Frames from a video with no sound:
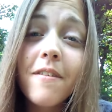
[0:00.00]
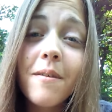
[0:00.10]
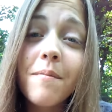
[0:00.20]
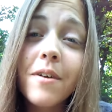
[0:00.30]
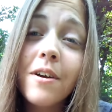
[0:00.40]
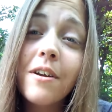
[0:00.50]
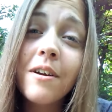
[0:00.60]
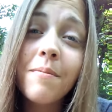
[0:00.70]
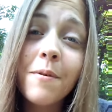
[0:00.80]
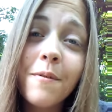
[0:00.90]
I'm like, are you going
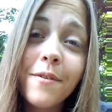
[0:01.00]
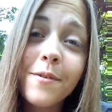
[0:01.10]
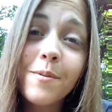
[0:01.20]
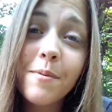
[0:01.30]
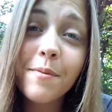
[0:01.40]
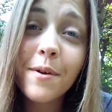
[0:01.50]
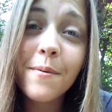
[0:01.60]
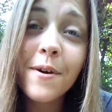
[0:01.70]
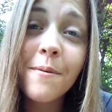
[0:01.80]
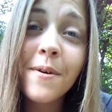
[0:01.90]
to be one of those people that
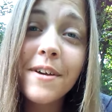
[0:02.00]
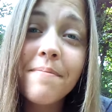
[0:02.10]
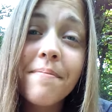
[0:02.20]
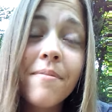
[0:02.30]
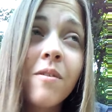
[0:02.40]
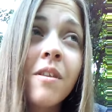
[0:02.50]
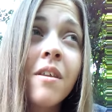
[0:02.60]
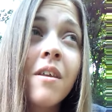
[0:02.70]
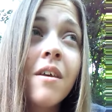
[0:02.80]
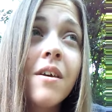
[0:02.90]
wear a wig?
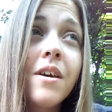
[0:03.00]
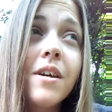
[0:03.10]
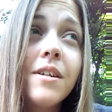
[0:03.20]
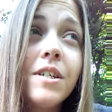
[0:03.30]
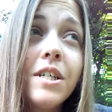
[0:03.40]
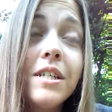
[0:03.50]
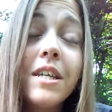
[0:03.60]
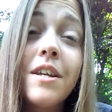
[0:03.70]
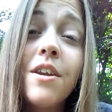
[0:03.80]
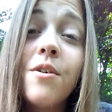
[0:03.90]
And she
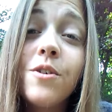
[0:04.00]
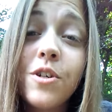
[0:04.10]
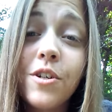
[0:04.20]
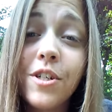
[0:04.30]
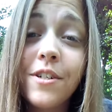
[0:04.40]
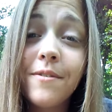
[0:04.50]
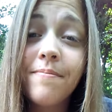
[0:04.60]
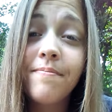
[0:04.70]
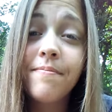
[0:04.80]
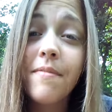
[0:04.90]
said, no, Trisha,
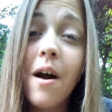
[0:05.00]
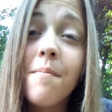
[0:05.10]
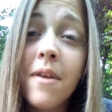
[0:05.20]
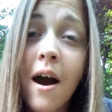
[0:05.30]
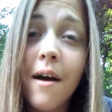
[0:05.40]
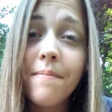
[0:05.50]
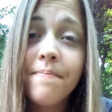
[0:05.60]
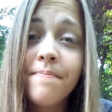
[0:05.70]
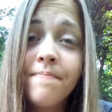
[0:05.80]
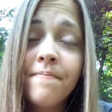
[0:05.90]
I'm not.
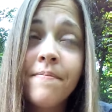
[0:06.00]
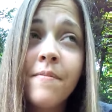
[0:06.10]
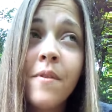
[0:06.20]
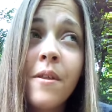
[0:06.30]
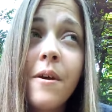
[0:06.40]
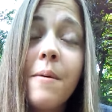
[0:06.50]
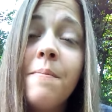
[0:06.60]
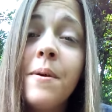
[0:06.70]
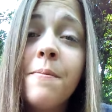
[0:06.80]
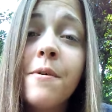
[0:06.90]

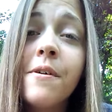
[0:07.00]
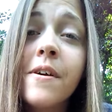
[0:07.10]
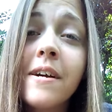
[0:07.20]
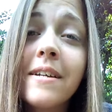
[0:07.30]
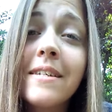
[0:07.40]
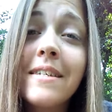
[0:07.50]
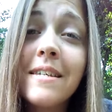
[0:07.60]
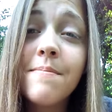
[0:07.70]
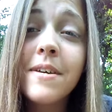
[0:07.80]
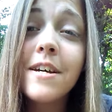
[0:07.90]
People are going to
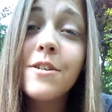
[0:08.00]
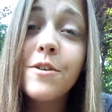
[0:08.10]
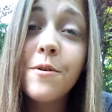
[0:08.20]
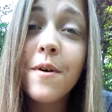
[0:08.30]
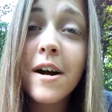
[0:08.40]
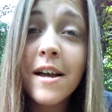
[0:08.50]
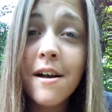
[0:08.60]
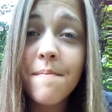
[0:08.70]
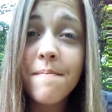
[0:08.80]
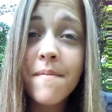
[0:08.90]
see me as who I
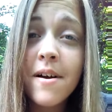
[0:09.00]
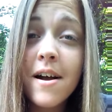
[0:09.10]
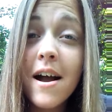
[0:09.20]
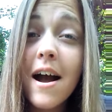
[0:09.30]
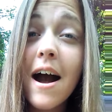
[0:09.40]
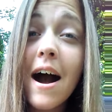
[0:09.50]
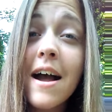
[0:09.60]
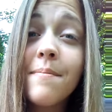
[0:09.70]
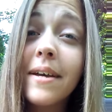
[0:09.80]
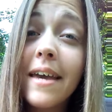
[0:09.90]
am. I
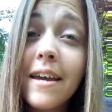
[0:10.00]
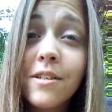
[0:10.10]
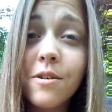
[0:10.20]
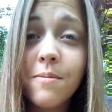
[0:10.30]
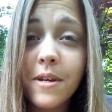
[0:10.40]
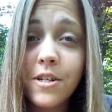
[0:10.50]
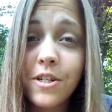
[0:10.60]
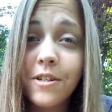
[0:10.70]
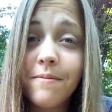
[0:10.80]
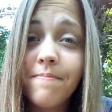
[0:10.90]
am a cancer
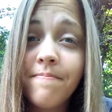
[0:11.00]
patient.